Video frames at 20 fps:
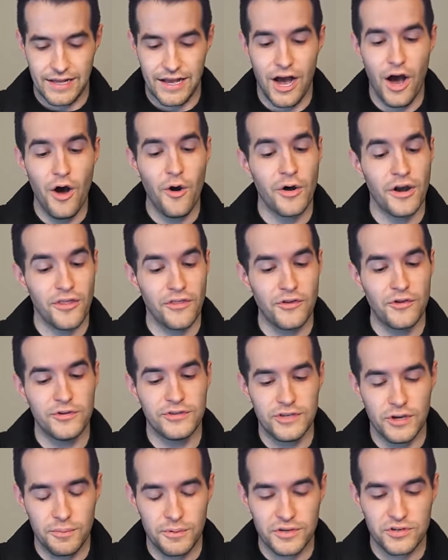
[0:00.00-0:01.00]
Oh, another
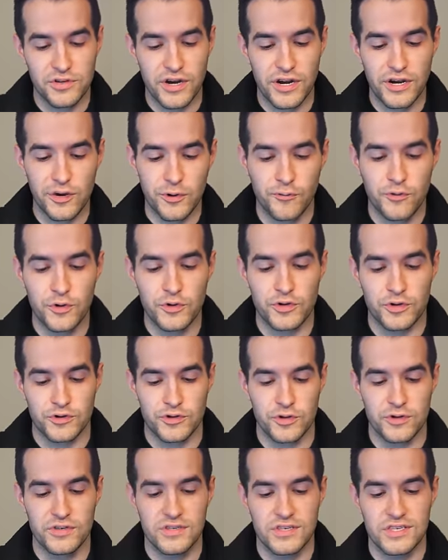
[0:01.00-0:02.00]
Utopic Draco Future.
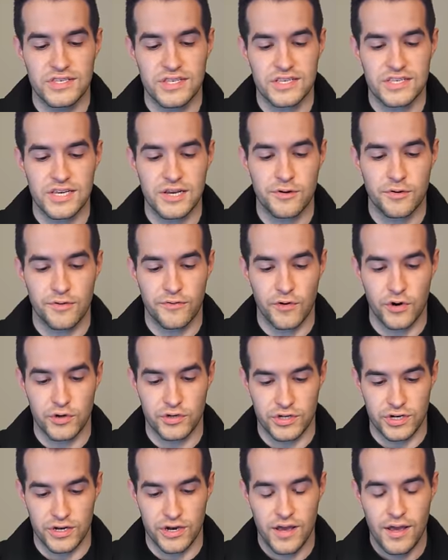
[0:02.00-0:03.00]
So this is the secret
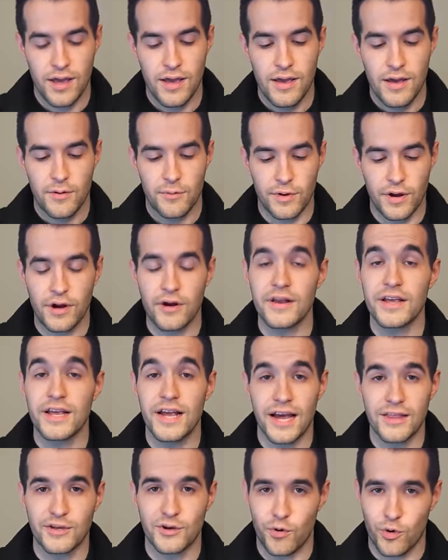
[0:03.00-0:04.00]
version. We already
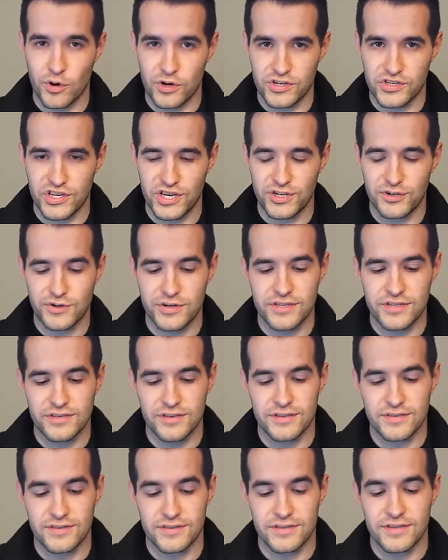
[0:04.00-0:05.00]
got the quarter century, so
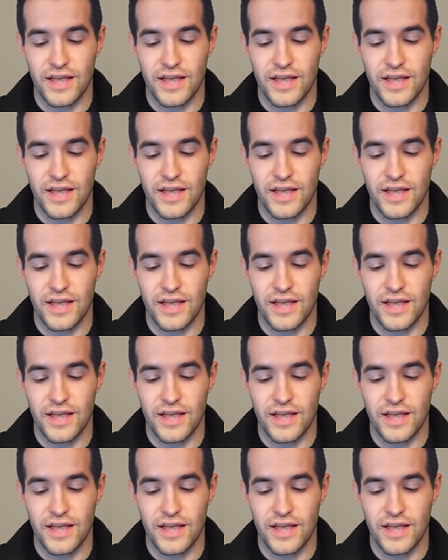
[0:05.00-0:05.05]
this is